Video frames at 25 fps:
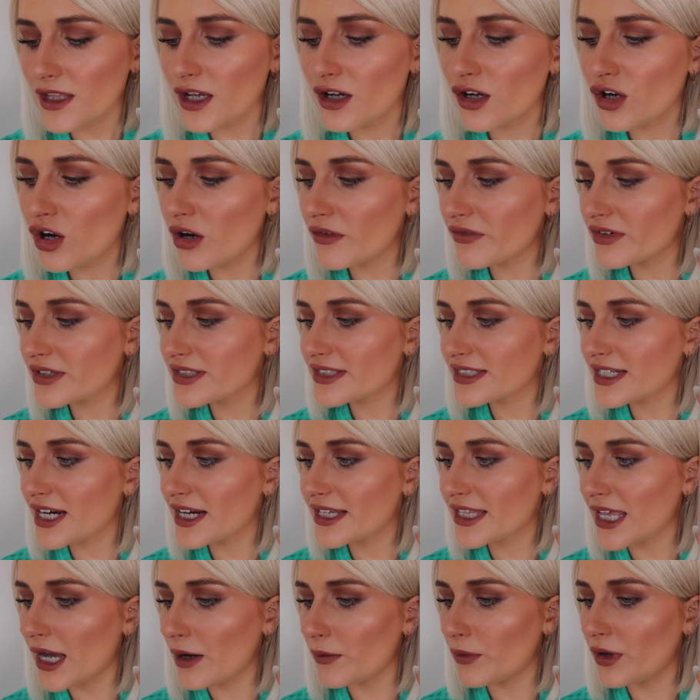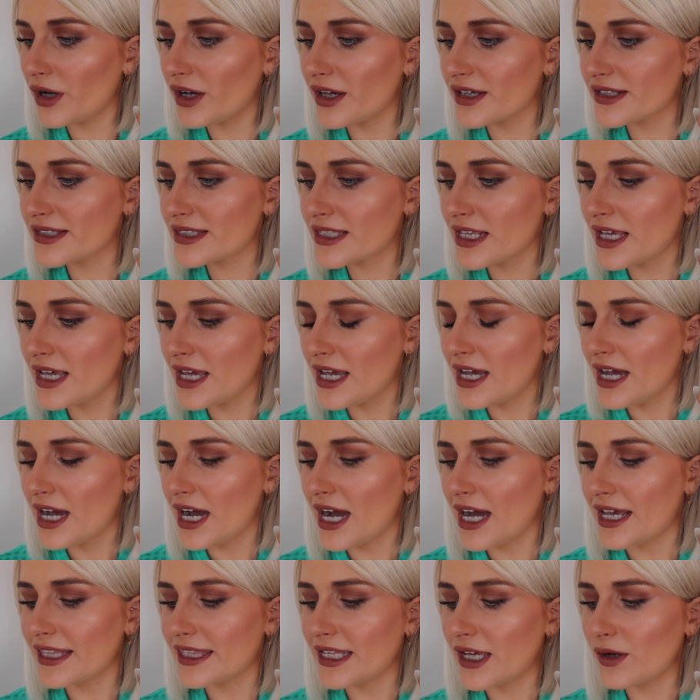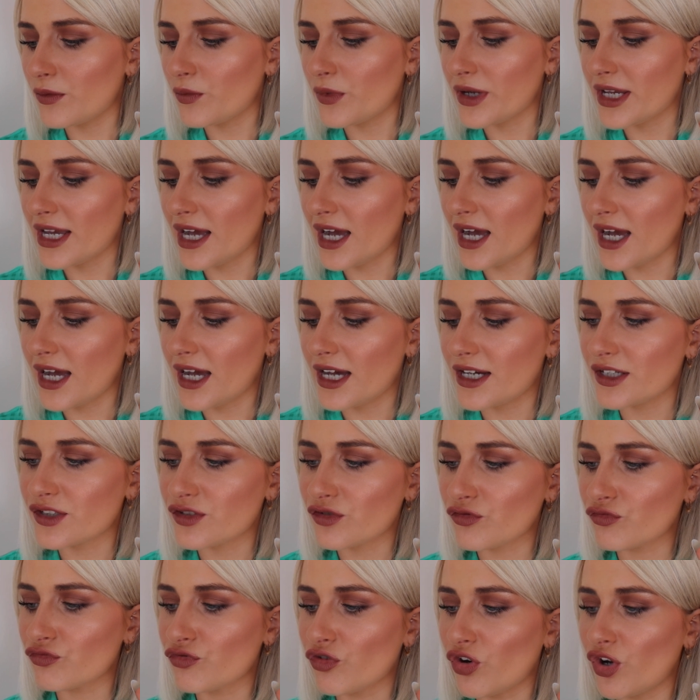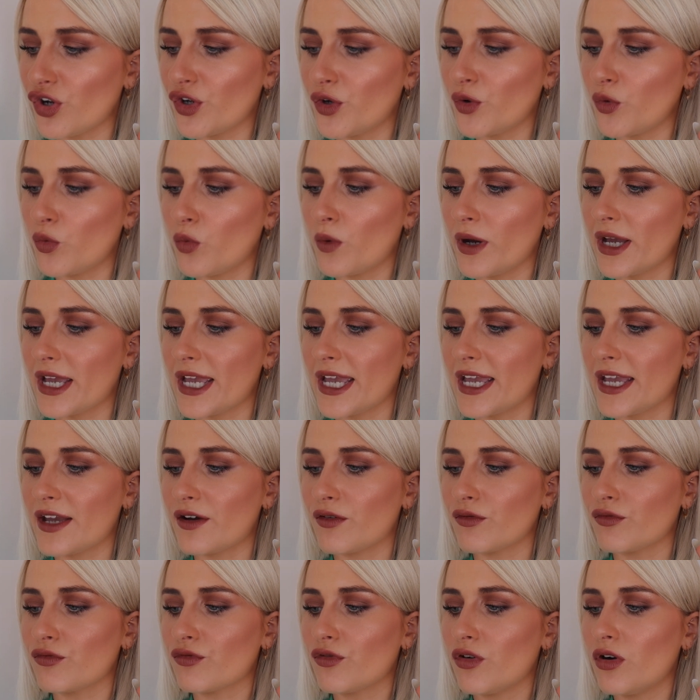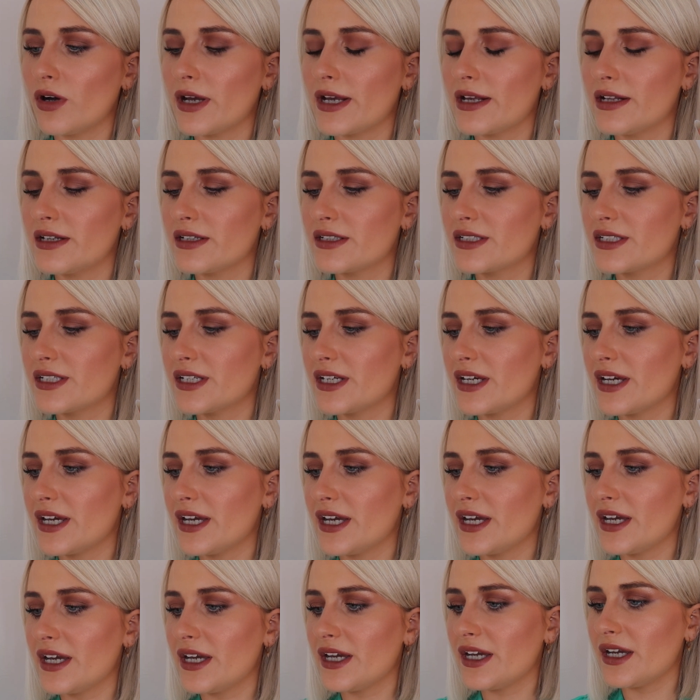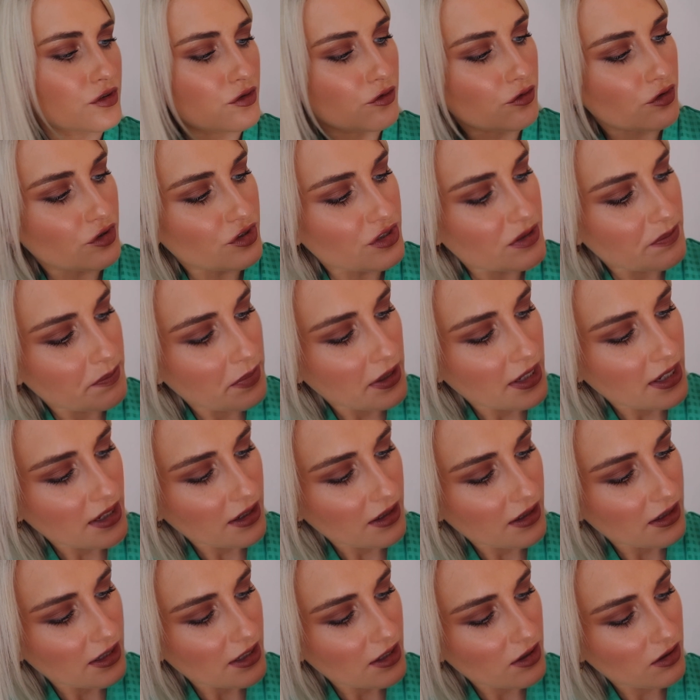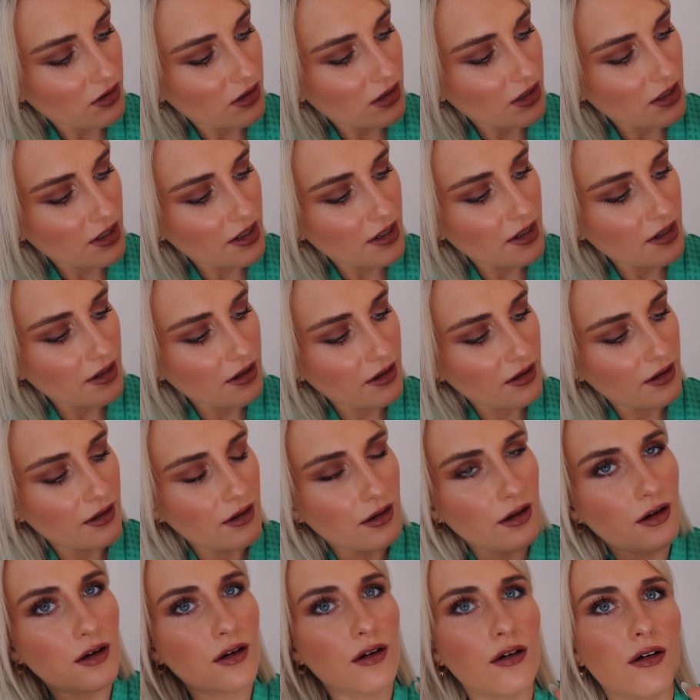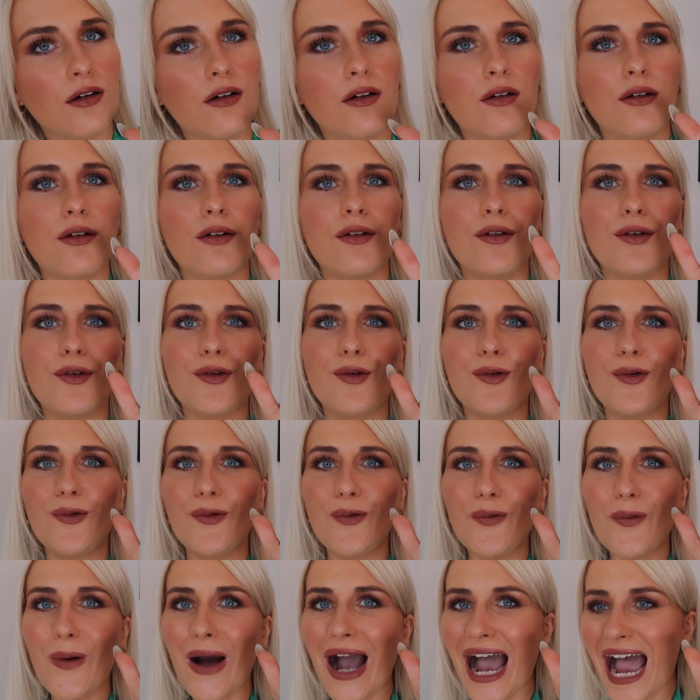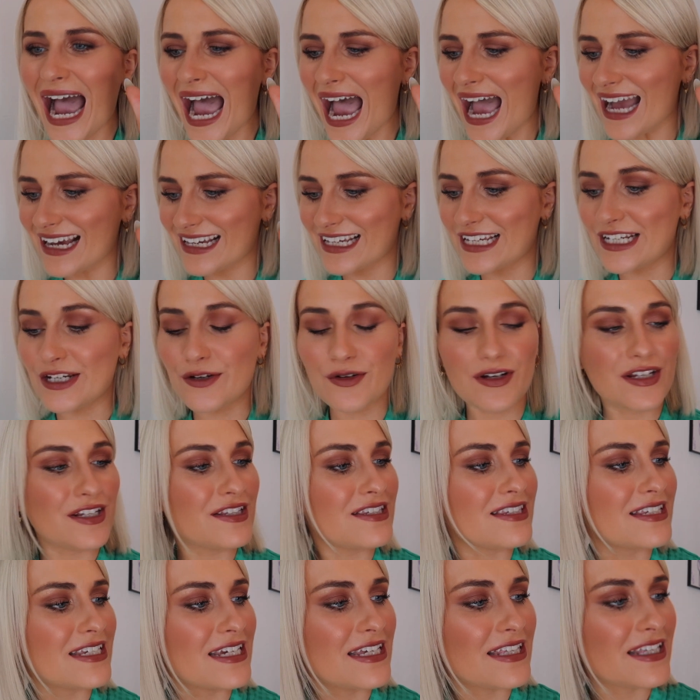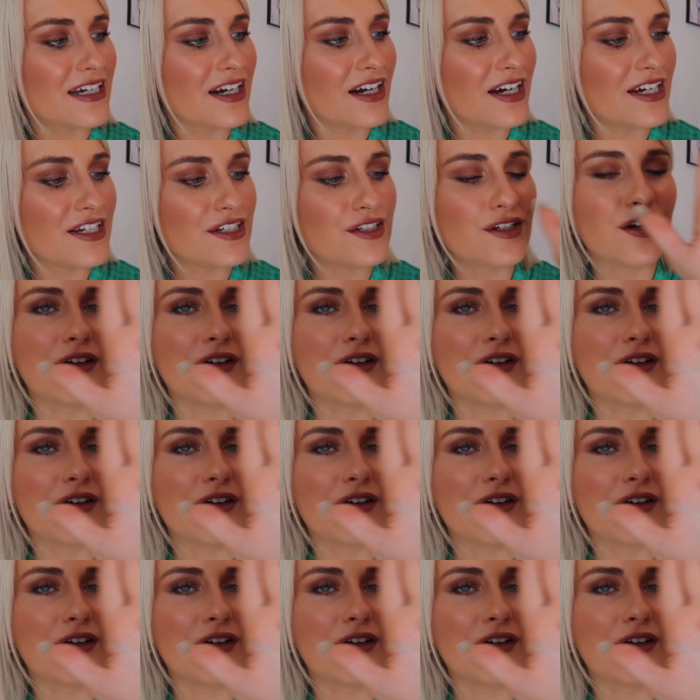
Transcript: Coverstar that was. And then we had Runway Royalty, gorgeous pinky color. Oh, you can see the kind